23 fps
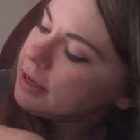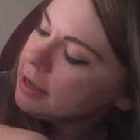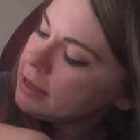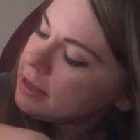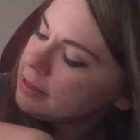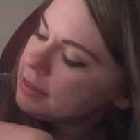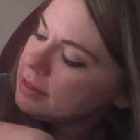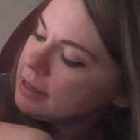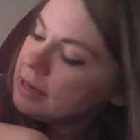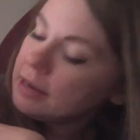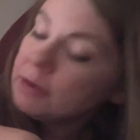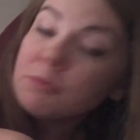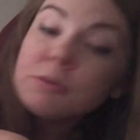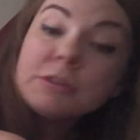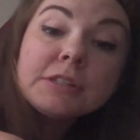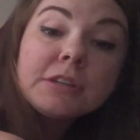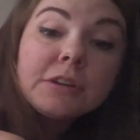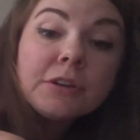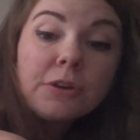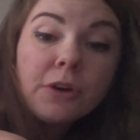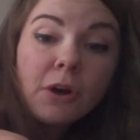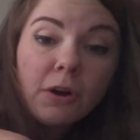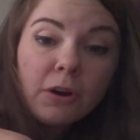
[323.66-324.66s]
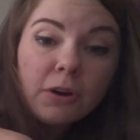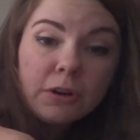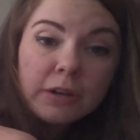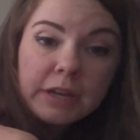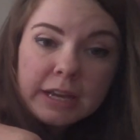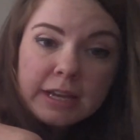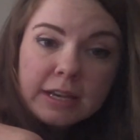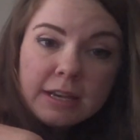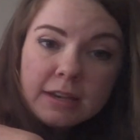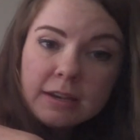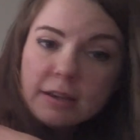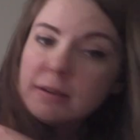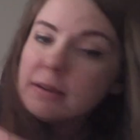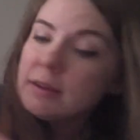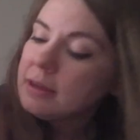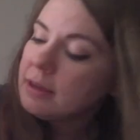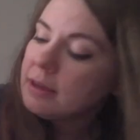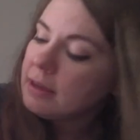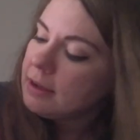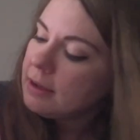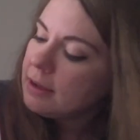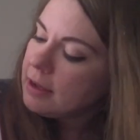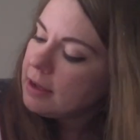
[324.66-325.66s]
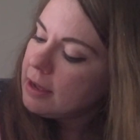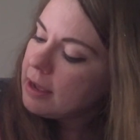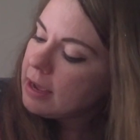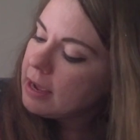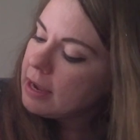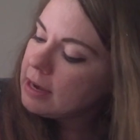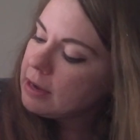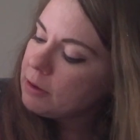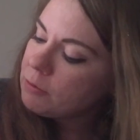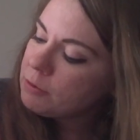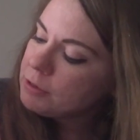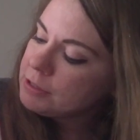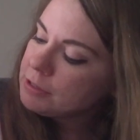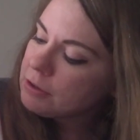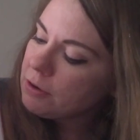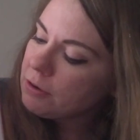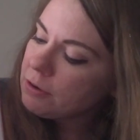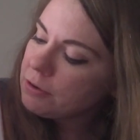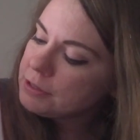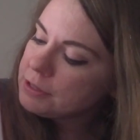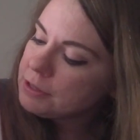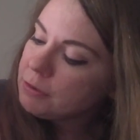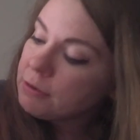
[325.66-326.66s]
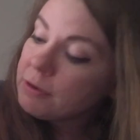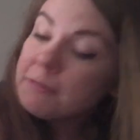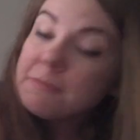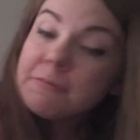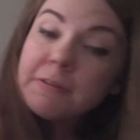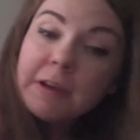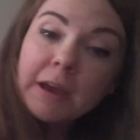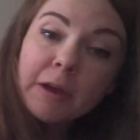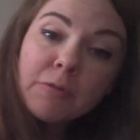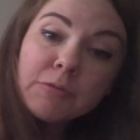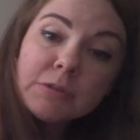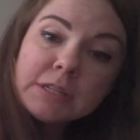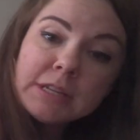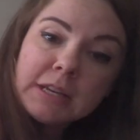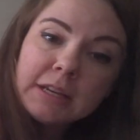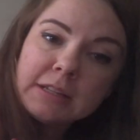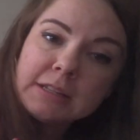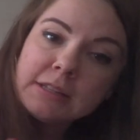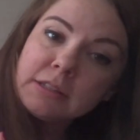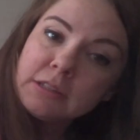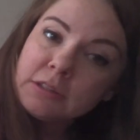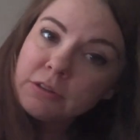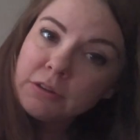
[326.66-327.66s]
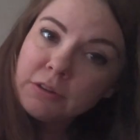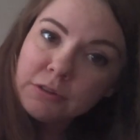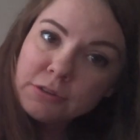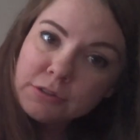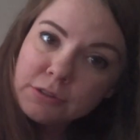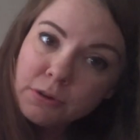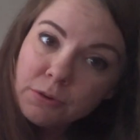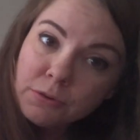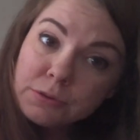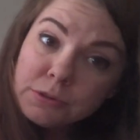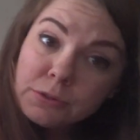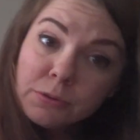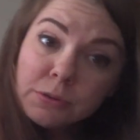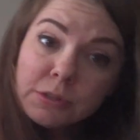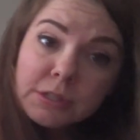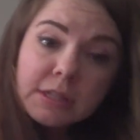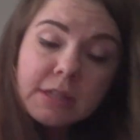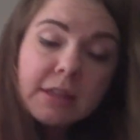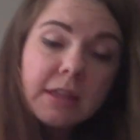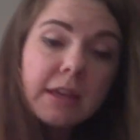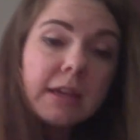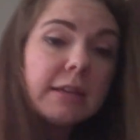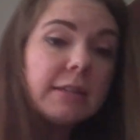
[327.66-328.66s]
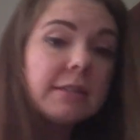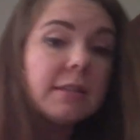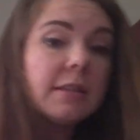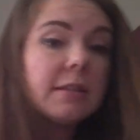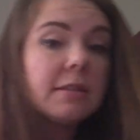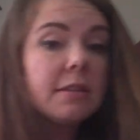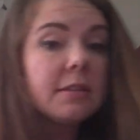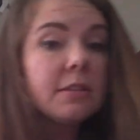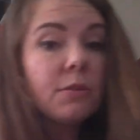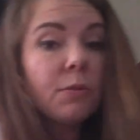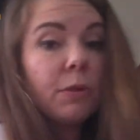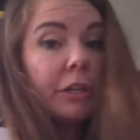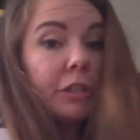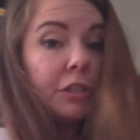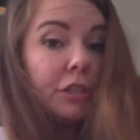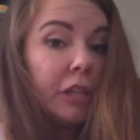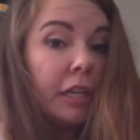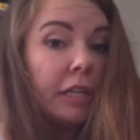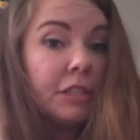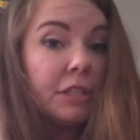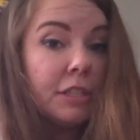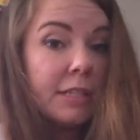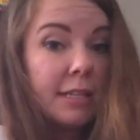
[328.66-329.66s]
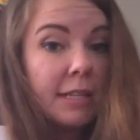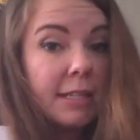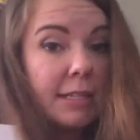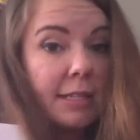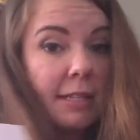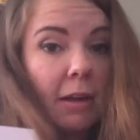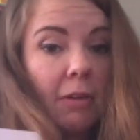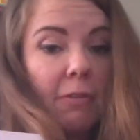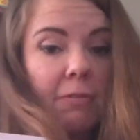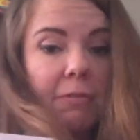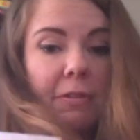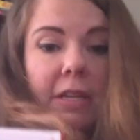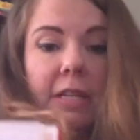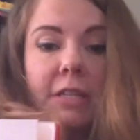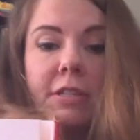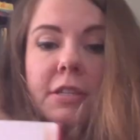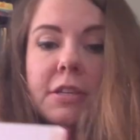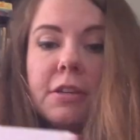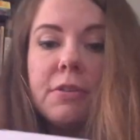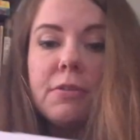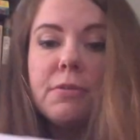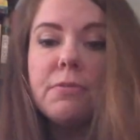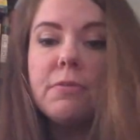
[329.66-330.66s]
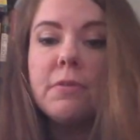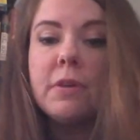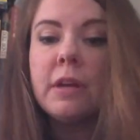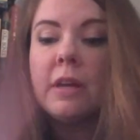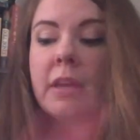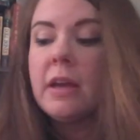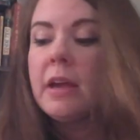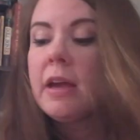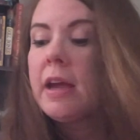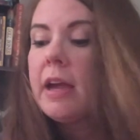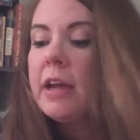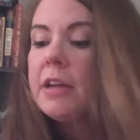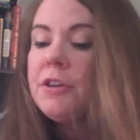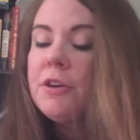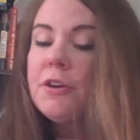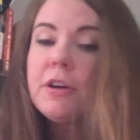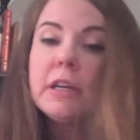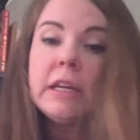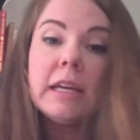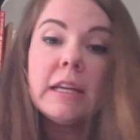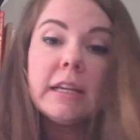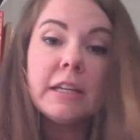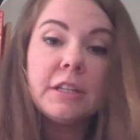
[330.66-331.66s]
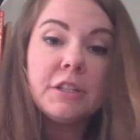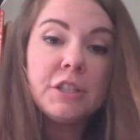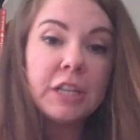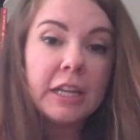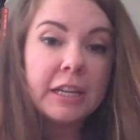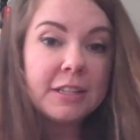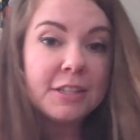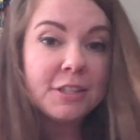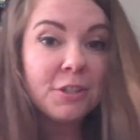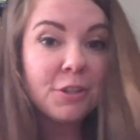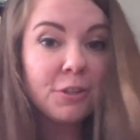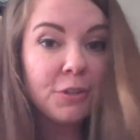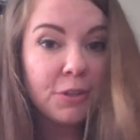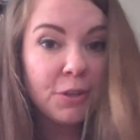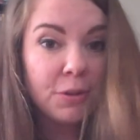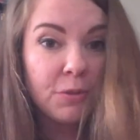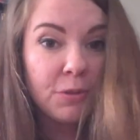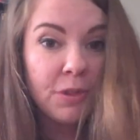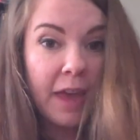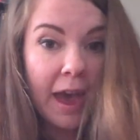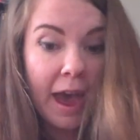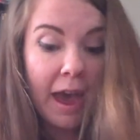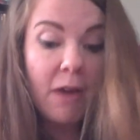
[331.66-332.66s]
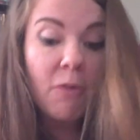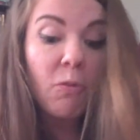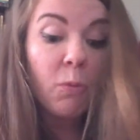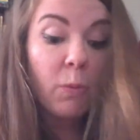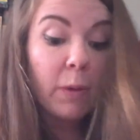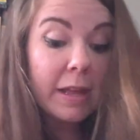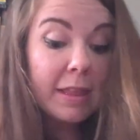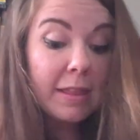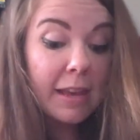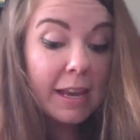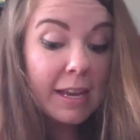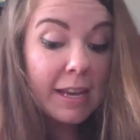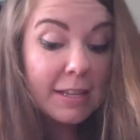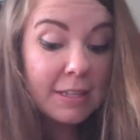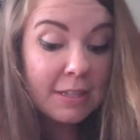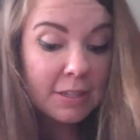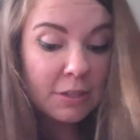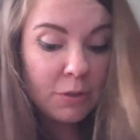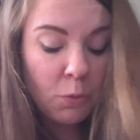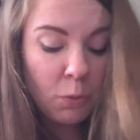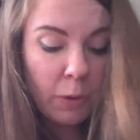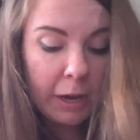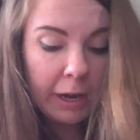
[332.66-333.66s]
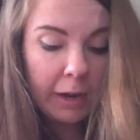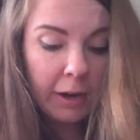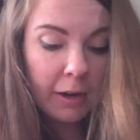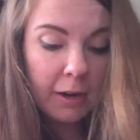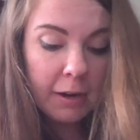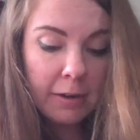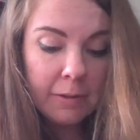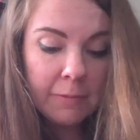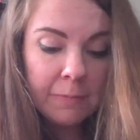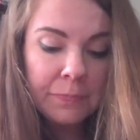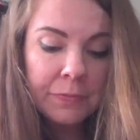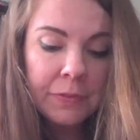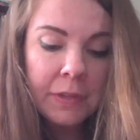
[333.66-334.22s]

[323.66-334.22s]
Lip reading: And then it was a garden, and it was also a fountain. So there's all sorts of things that the square changes itself into. And you're going to get a chance to do that with a square.